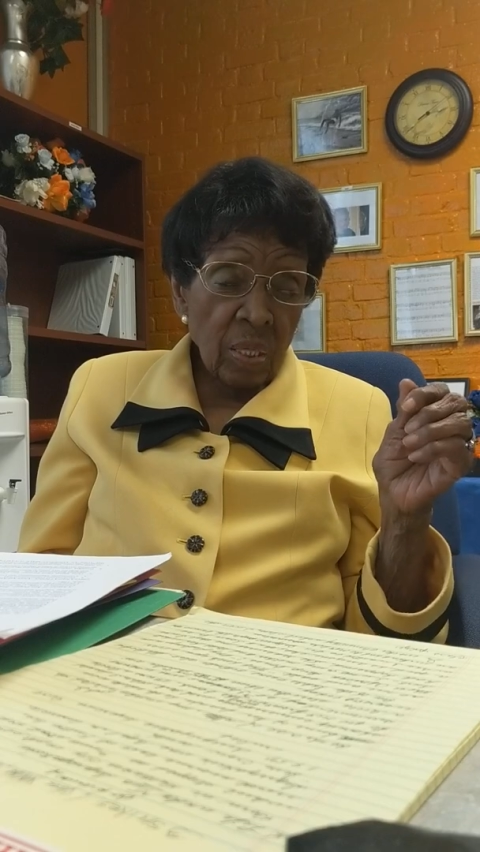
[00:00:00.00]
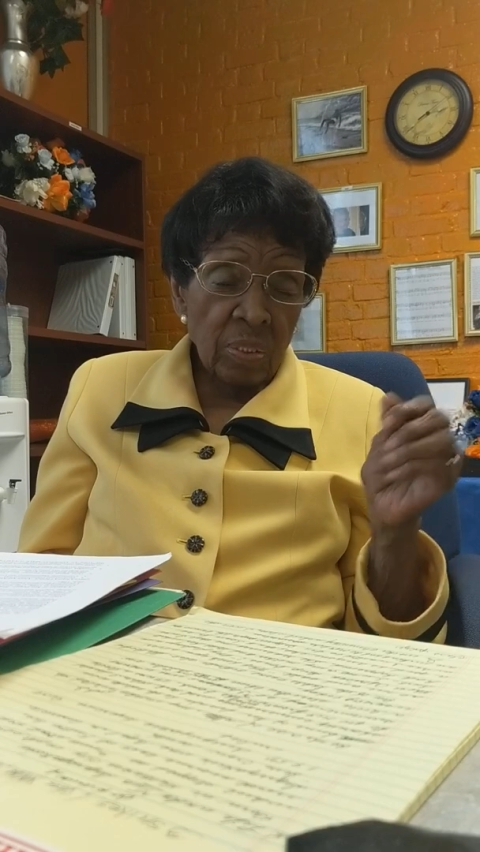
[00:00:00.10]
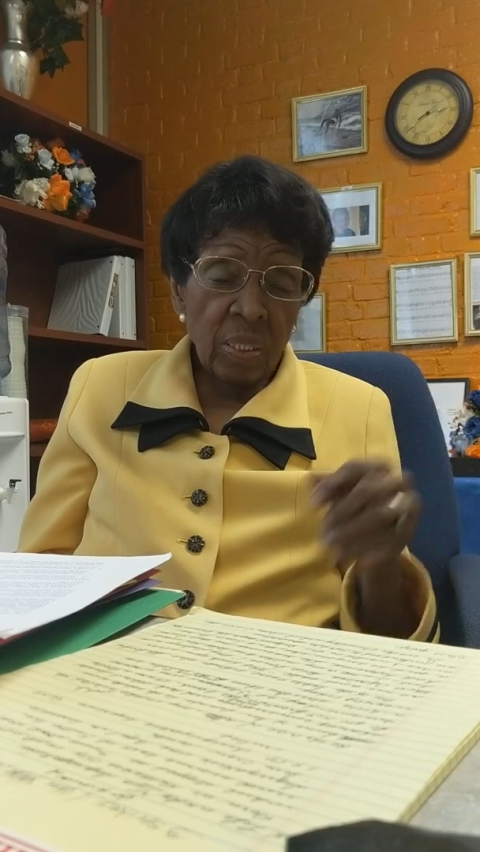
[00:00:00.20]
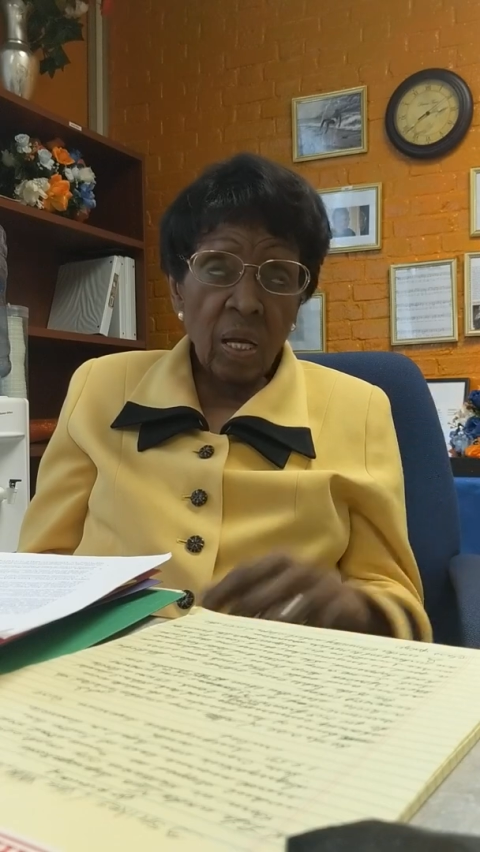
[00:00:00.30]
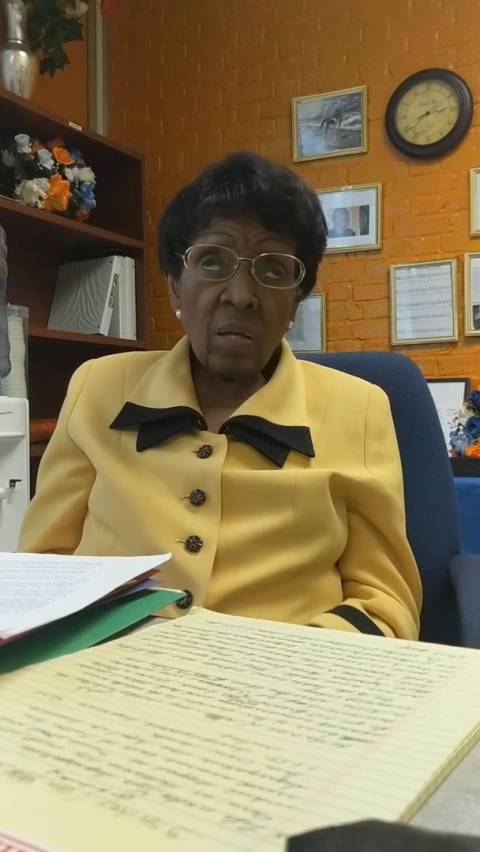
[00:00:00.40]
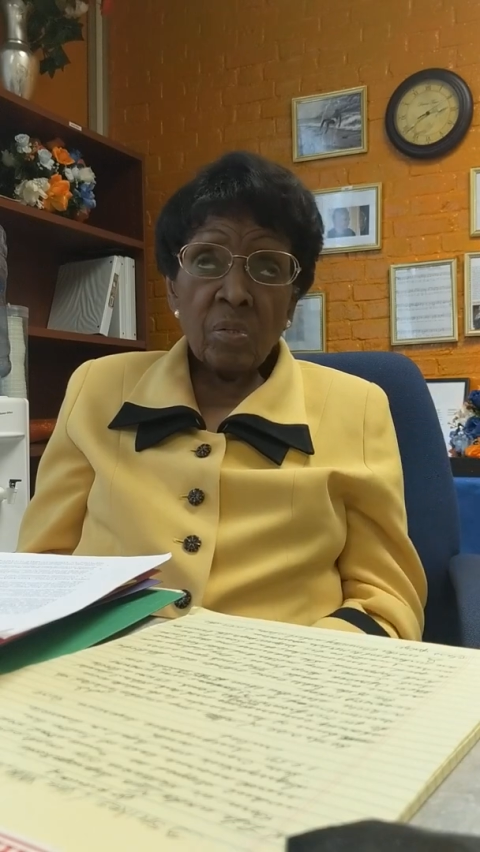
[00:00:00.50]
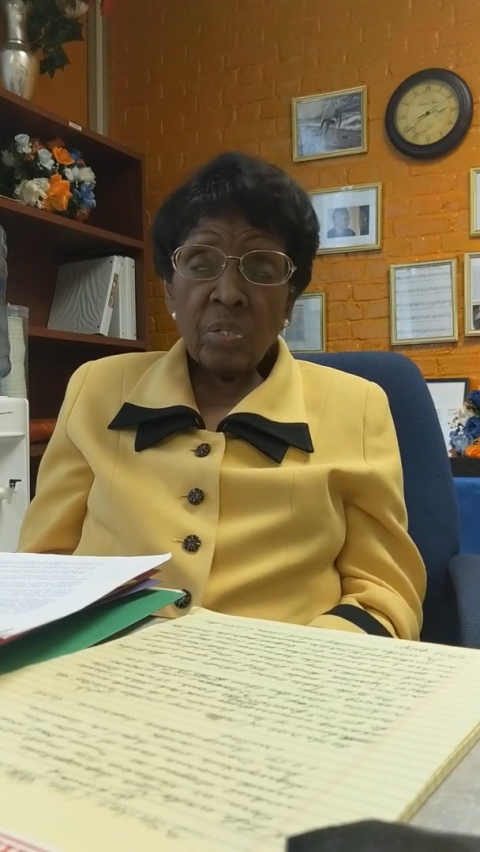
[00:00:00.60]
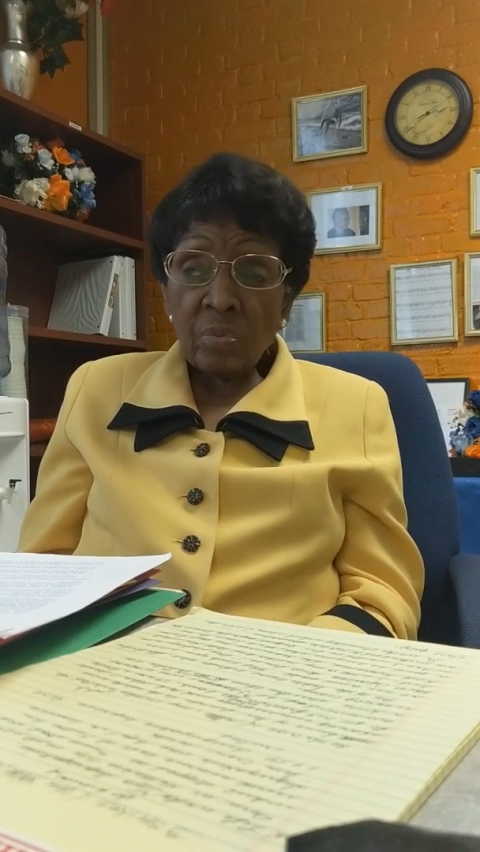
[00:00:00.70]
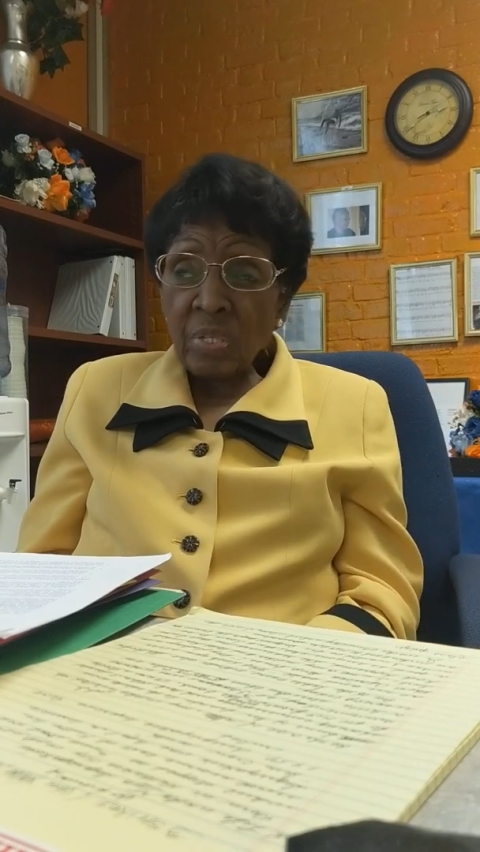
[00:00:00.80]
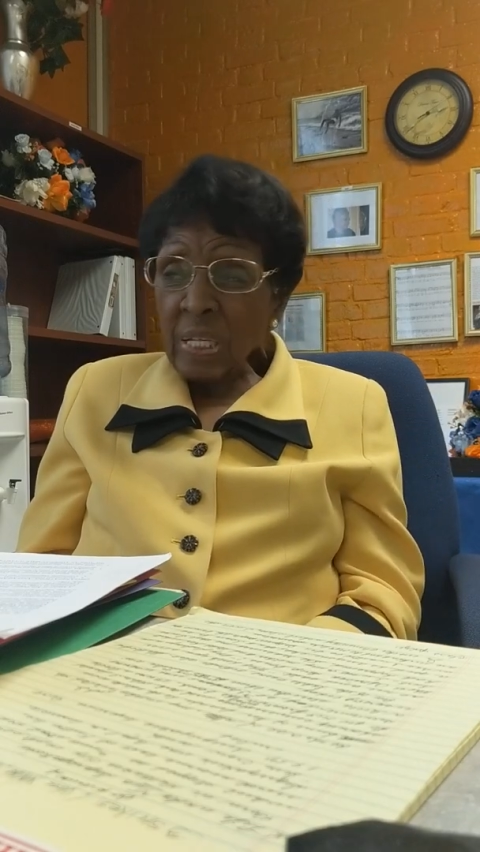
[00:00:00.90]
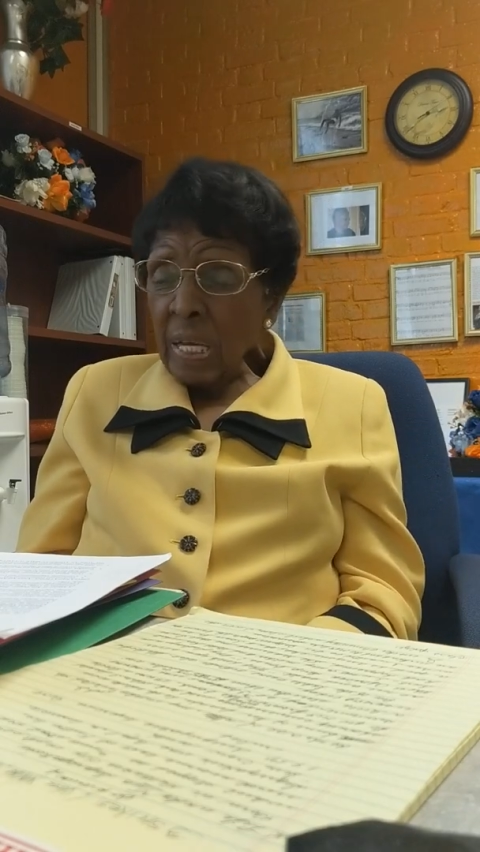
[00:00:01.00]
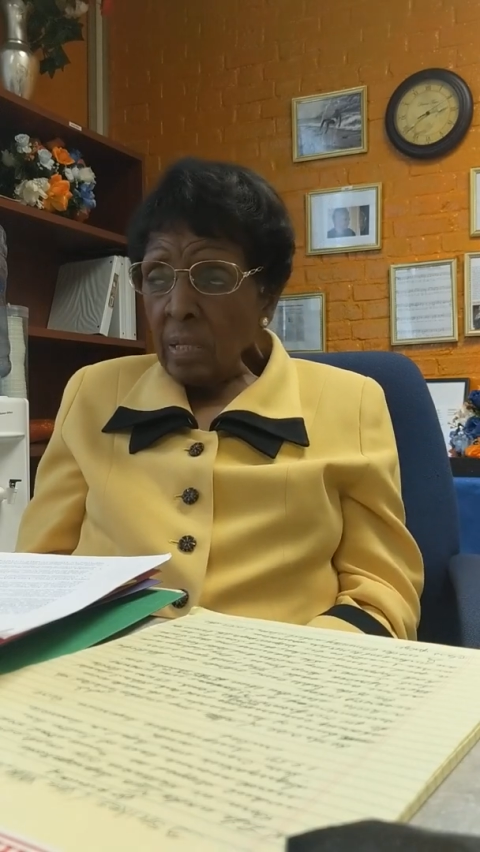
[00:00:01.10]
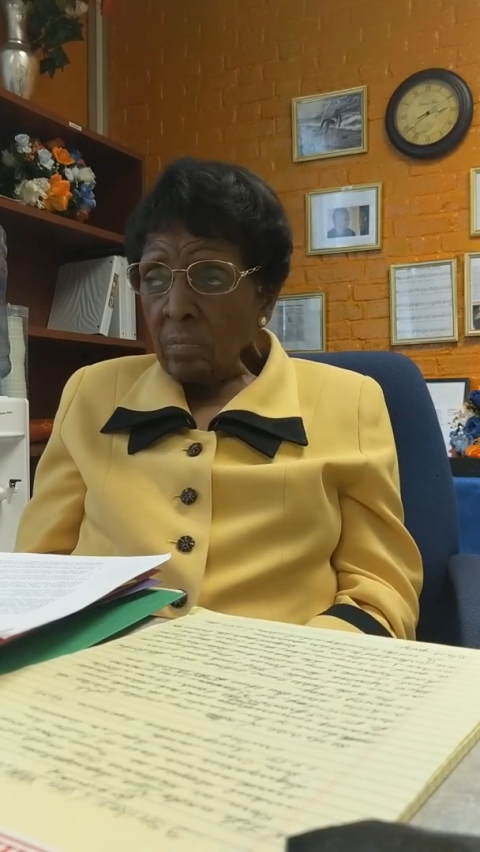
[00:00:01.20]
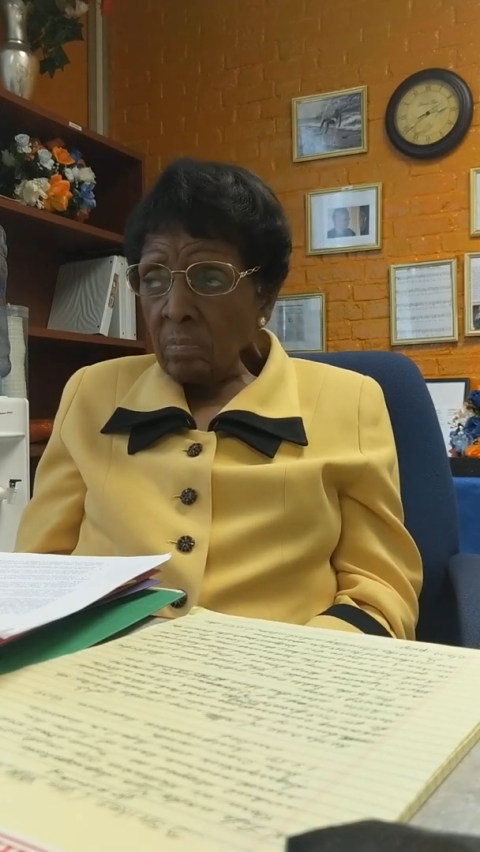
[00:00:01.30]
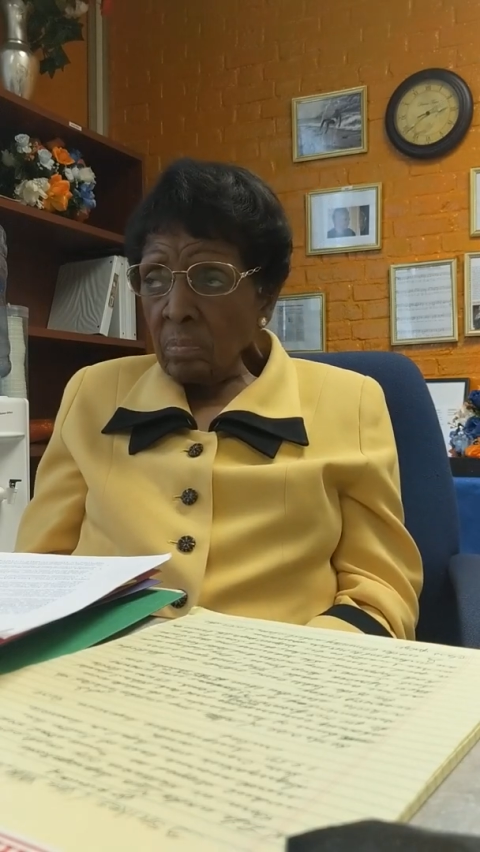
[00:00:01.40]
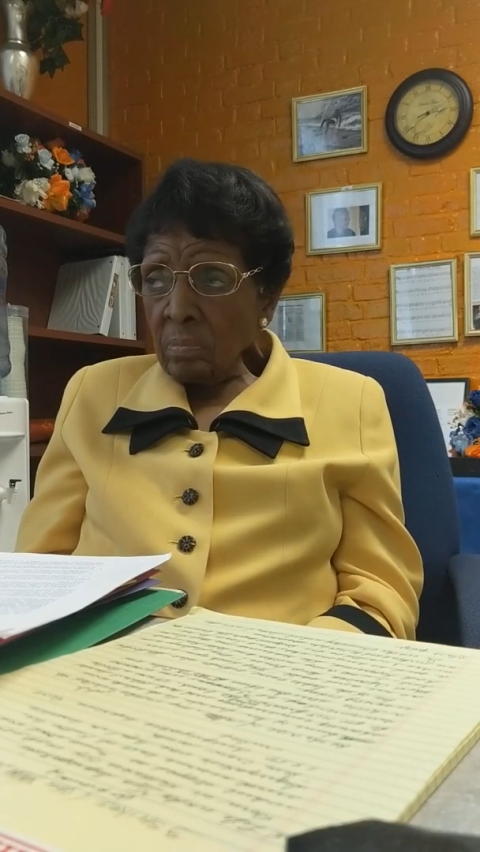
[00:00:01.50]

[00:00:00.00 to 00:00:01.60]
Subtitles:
of colors of skin